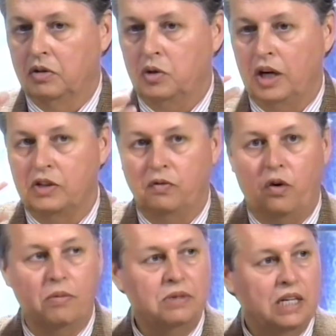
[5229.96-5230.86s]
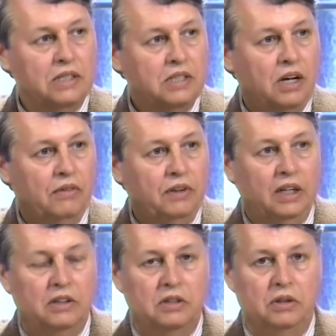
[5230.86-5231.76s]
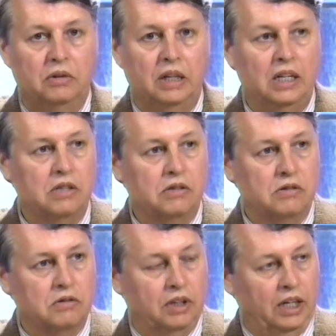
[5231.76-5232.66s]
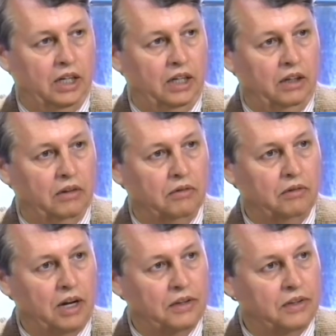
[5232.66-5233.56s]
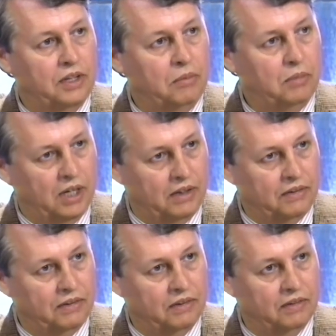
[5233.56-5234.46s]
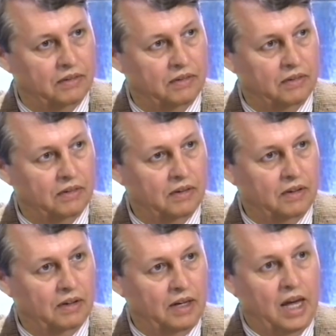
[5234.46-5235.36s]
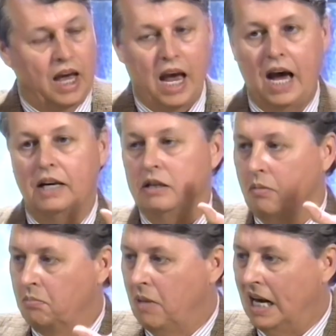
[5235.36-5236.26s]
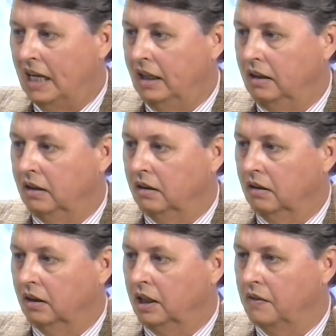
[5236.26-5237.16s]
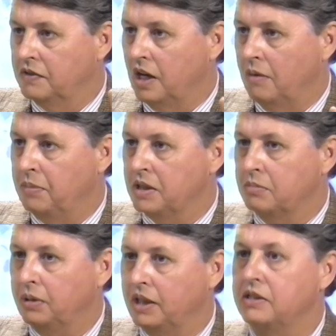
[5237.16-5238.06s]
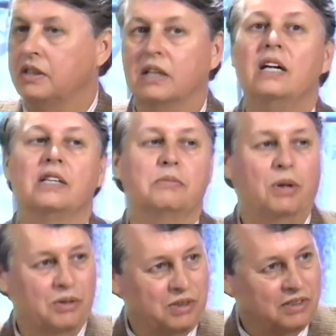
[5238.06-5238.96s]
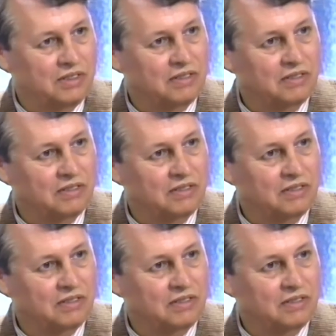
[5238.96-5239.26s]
transforms itself into history rather than myth, and mind gives up its place to cosmos.